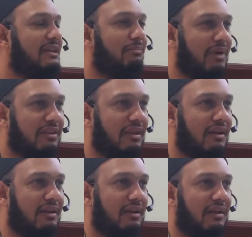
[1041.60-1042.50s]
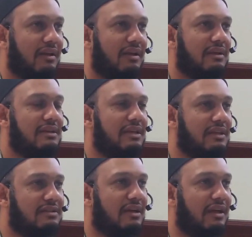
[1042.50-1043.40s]
a mathal
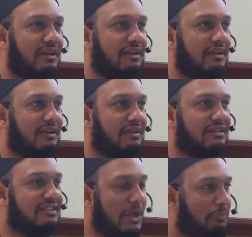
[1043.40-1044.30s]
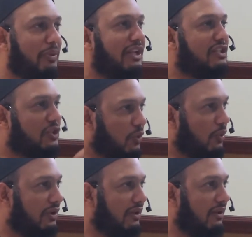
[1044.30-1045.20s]
is a separate
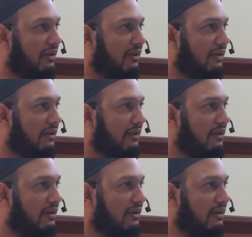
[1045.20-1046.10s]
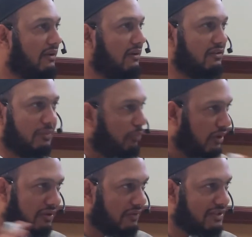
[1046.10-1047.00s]
story. It's not
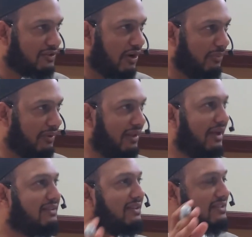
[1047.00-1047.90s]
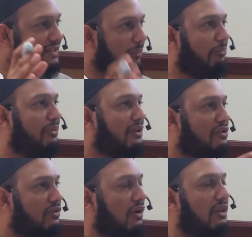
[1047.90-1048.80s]
part of the example. It's a separate
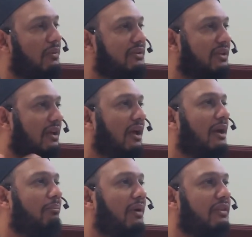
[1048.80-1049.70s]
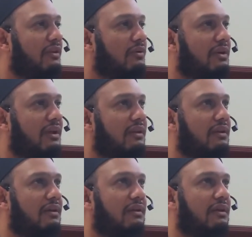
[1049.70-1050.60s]
story. Allah will say, mathalul
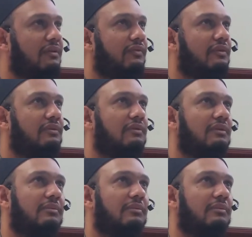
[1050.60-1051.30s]
ladhina kafaru.